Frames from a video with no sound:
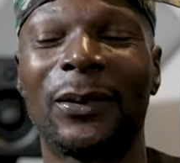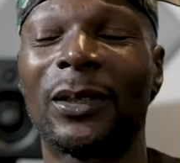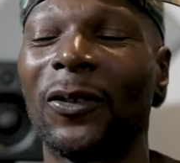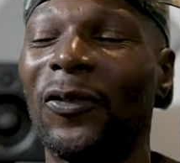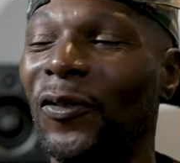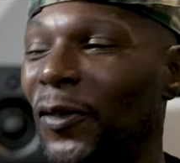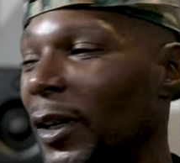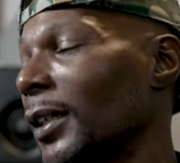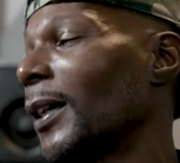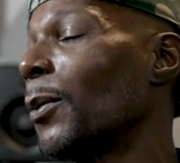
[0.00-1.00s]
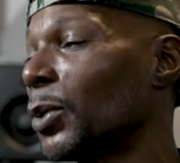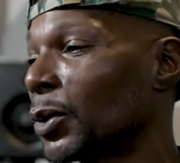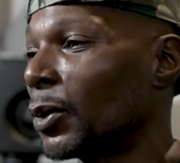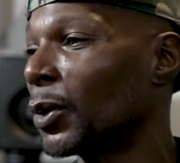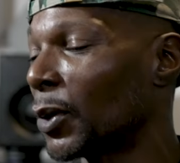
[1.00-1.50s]
the f***? I was
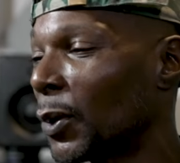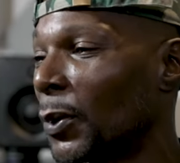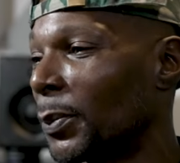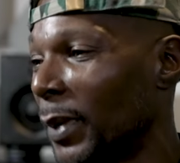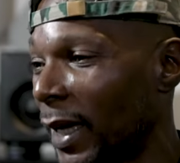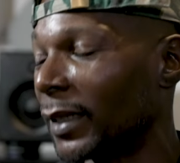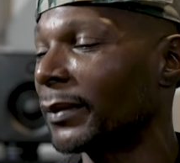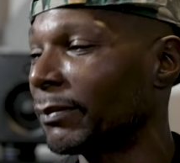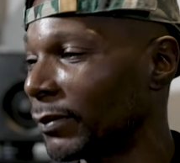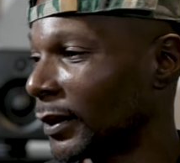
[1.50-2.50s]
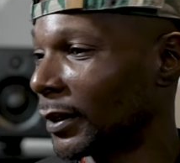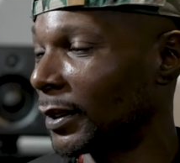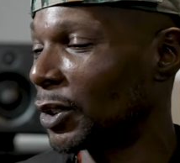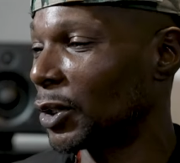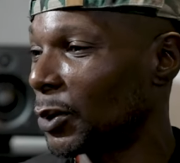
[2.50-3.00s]
going to go back
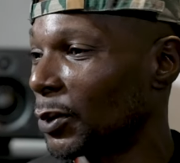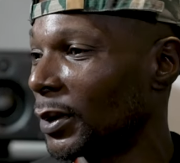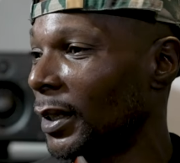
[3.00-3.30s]
to shoot.